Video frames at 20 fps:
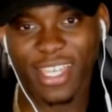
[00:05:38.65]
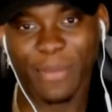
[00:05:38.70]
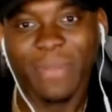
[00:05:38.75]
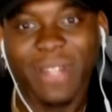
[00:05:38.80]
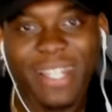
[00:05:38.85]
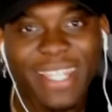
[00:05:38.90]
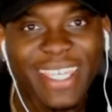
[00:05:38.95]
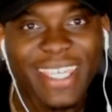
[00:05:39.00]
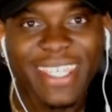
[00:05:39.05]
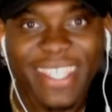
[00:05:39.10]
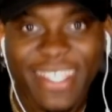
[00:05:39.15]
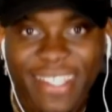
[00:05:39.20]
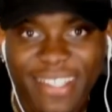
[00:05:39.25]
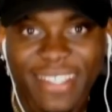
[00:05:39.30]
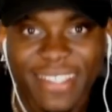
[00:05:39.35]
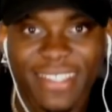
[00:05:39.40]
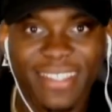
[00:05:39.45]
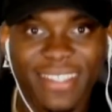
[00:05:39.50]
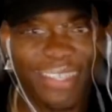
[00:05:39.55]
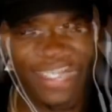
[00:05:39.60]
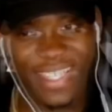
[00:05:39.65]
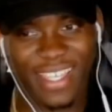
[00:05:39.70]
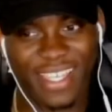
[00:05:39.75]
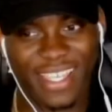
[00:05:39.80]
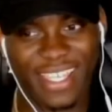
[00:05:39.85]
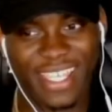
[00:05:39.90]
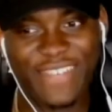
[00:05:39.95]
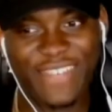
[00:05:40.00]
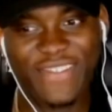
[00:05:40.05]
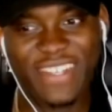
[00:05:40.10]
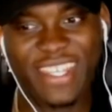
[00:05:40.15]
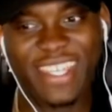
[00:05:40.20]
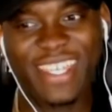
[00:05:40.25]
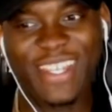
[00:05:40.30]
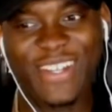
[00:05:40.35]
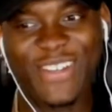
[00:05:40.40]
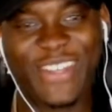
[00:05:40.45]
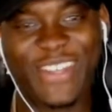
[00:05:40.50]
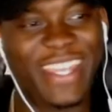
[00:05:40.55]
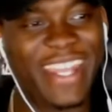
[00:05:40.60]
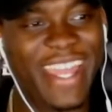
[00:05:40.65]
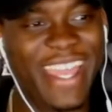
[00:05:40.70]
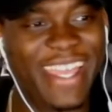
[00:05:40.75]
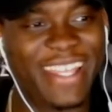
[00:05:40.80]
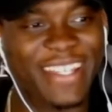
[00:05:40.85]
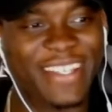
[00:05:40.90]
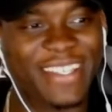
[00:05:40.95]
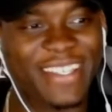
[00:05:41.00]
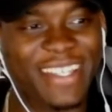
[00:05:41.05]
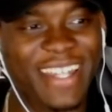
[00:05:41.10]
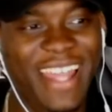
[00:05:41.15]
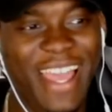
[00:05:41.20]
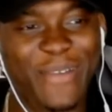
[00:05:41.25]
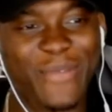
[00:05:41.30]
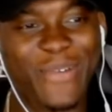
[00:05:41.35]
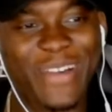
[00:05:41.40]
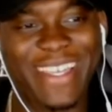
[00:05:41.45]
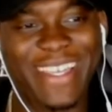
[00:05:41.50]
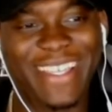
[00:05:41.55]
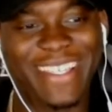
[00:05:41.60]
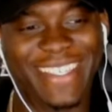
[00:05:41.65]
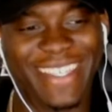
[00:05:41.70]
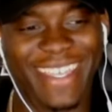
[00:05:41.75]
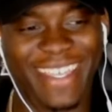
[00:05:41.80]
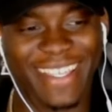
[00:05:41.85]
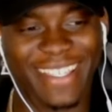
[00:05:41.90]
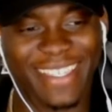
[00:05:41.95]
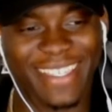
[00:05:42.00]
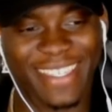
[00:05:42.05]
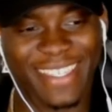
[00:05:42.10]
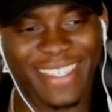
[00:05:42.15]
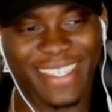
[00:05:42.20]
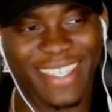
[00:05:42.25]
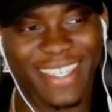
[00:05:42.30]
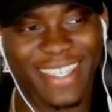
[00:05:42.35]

Please. Even he looking at it just like, what is this?